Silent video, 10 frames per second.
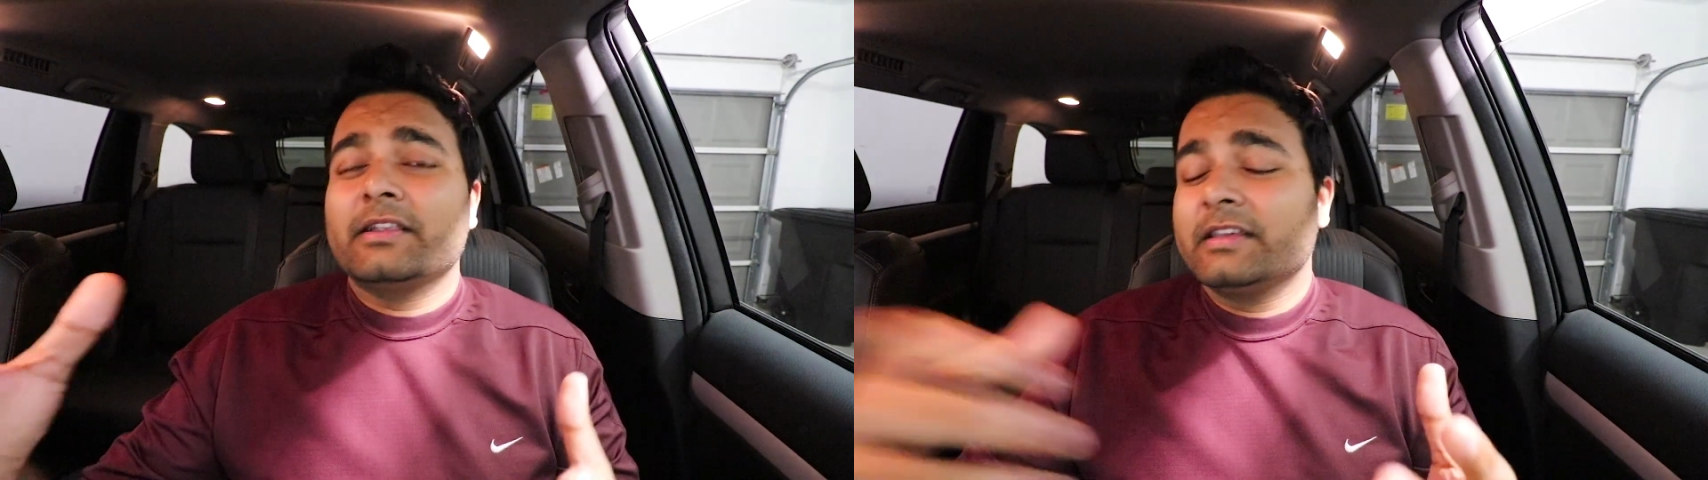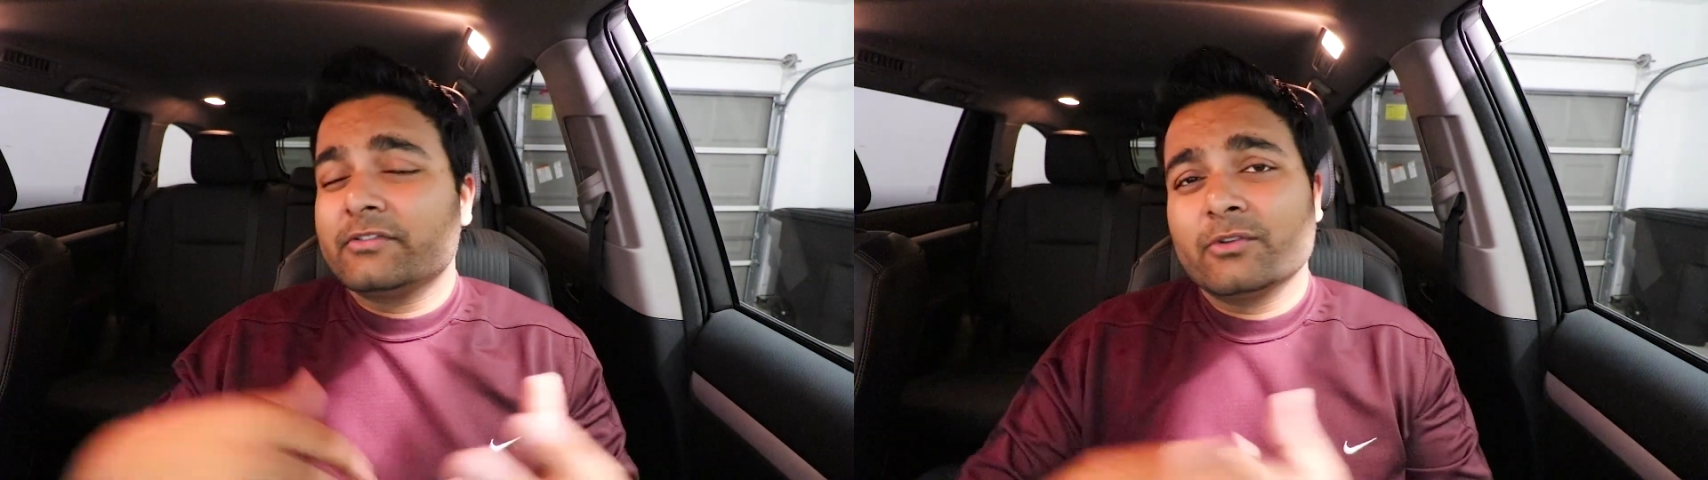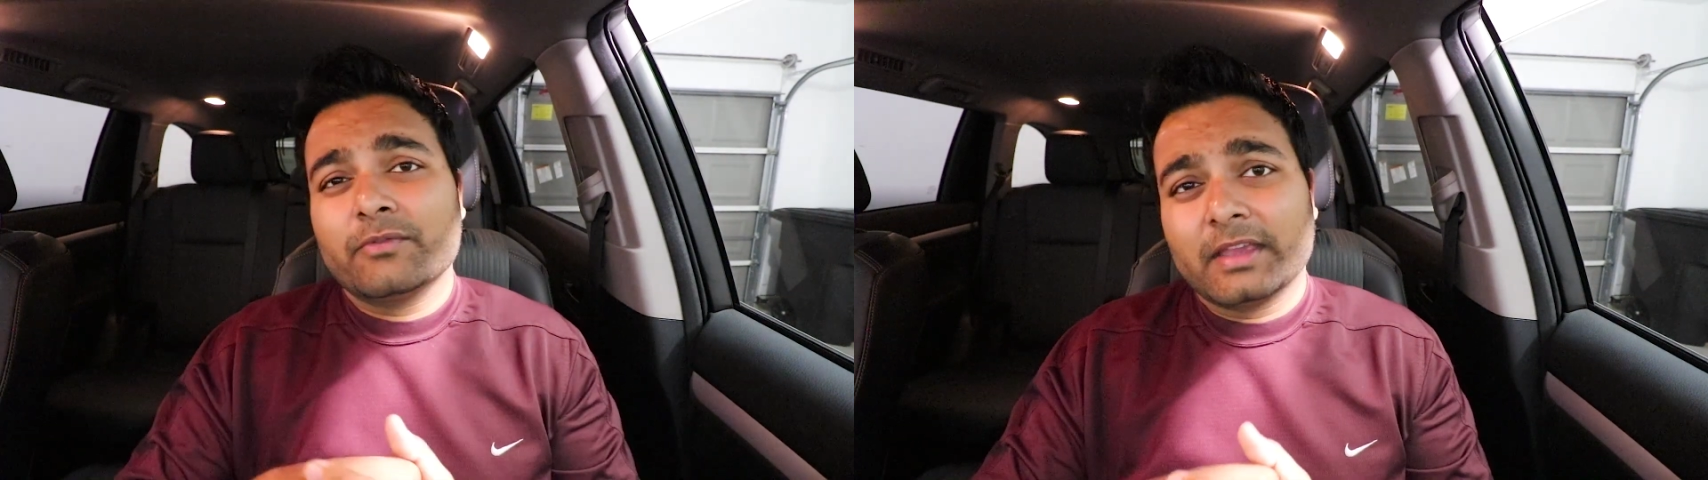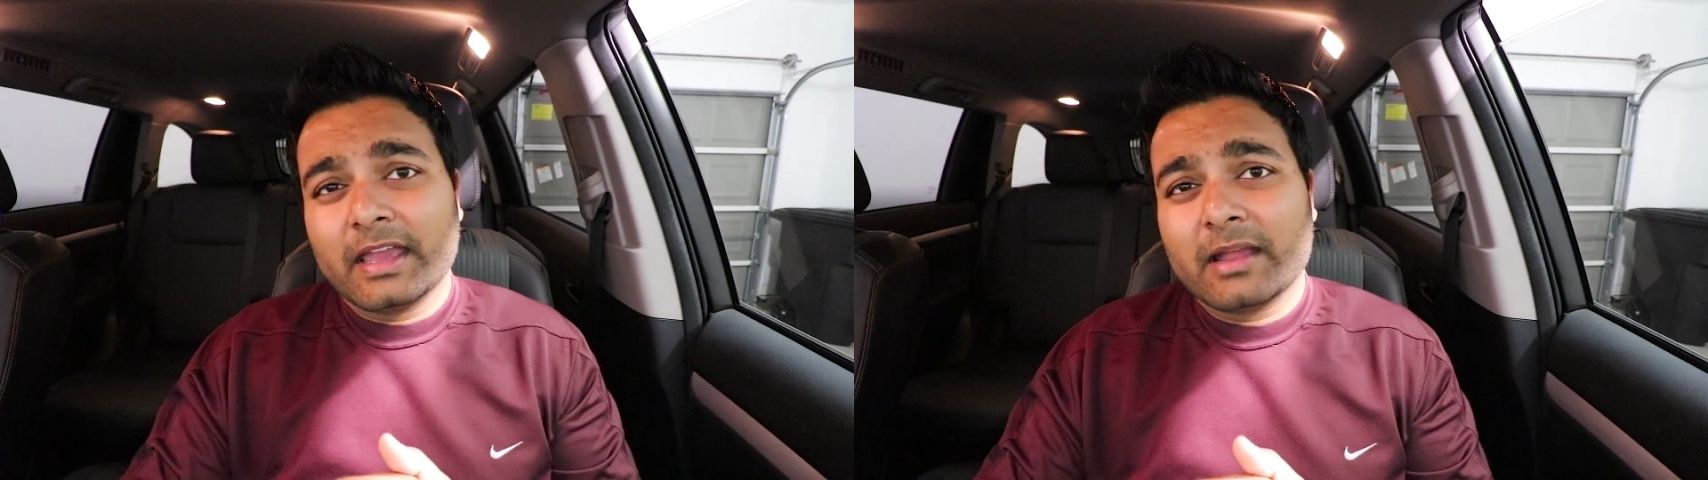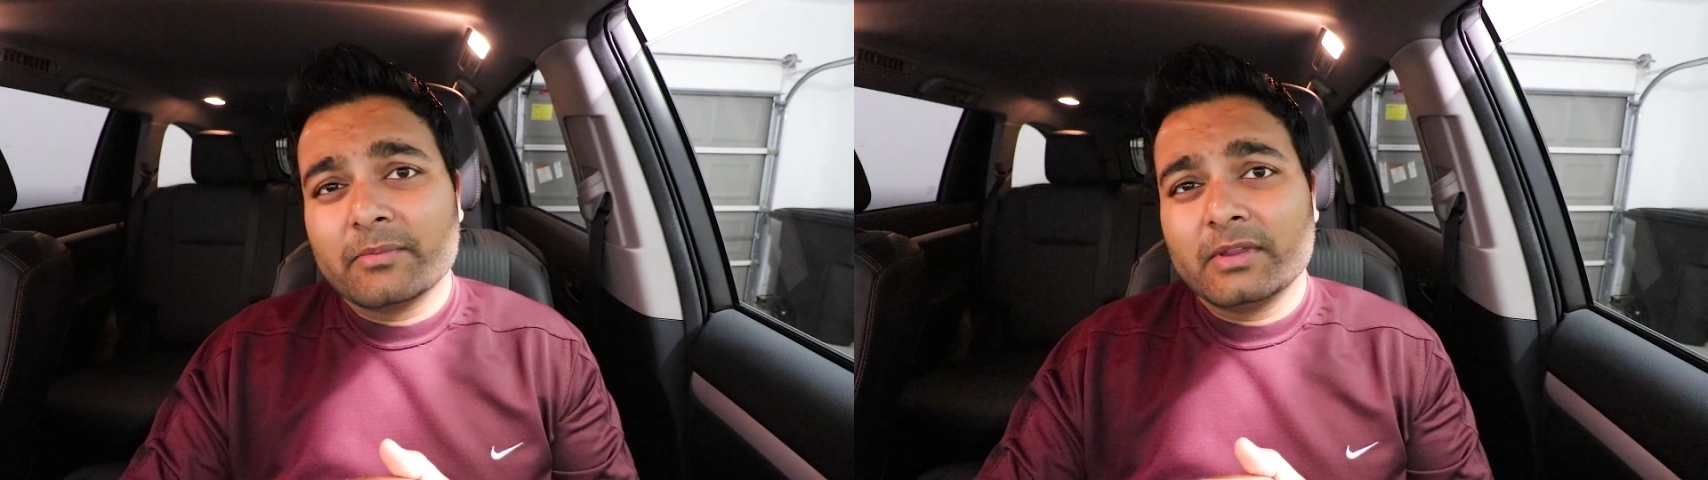test drove the
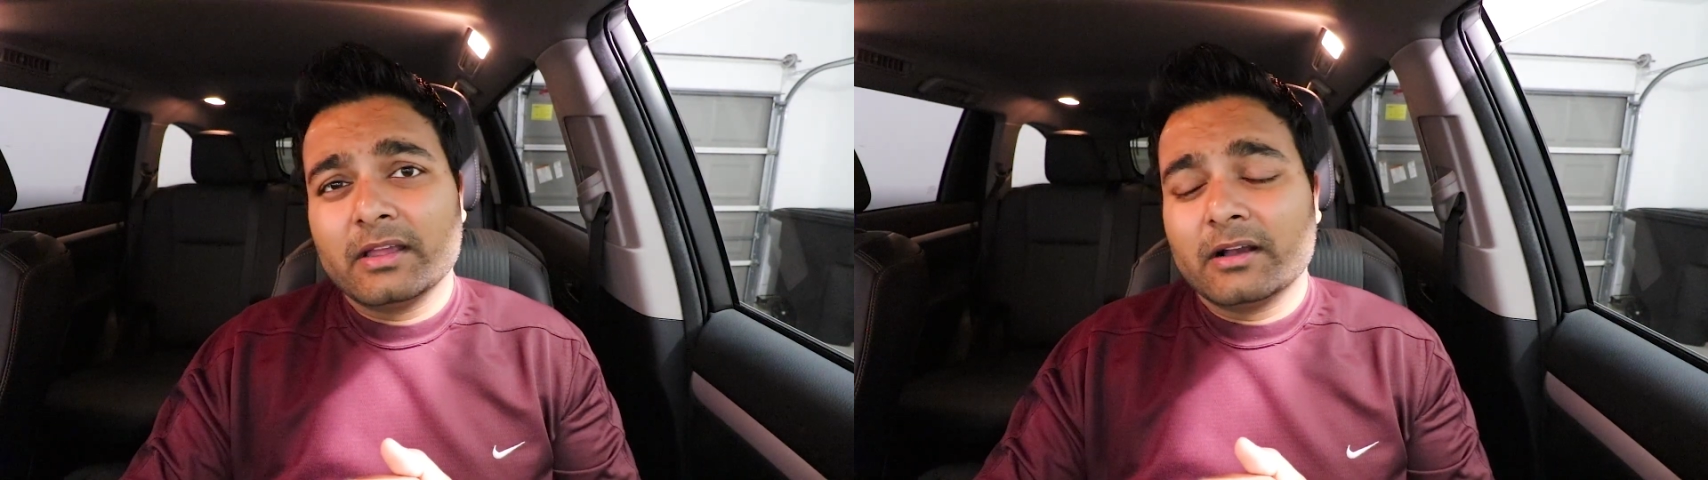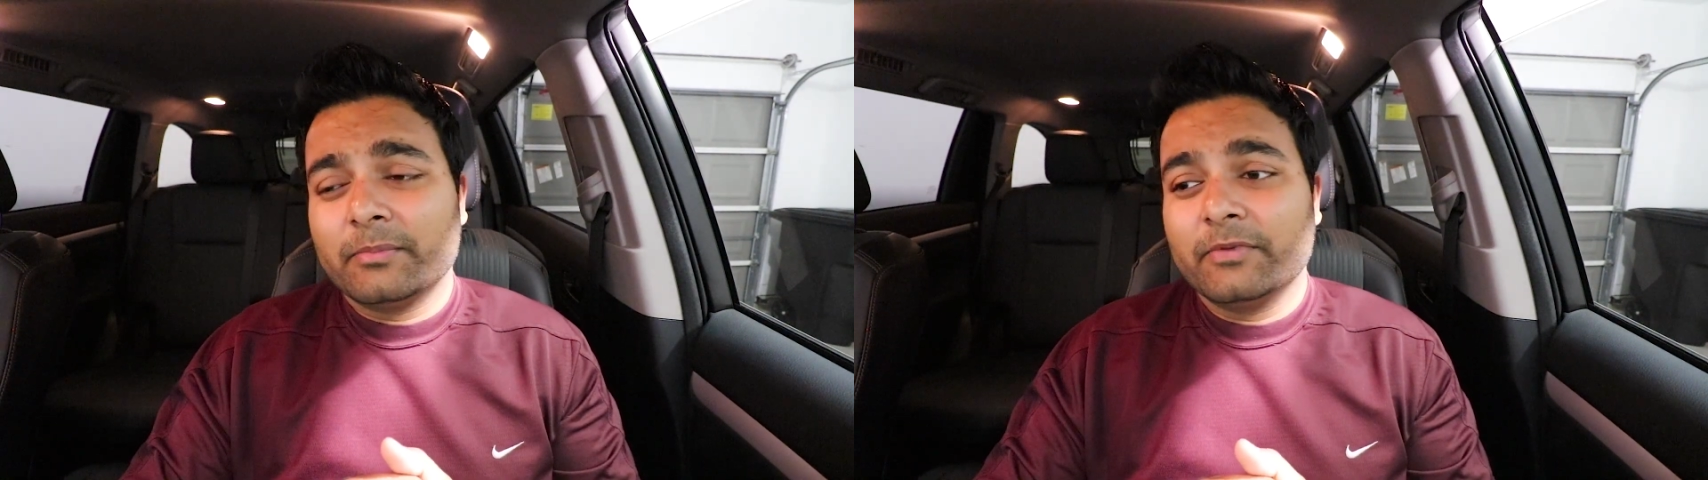Camry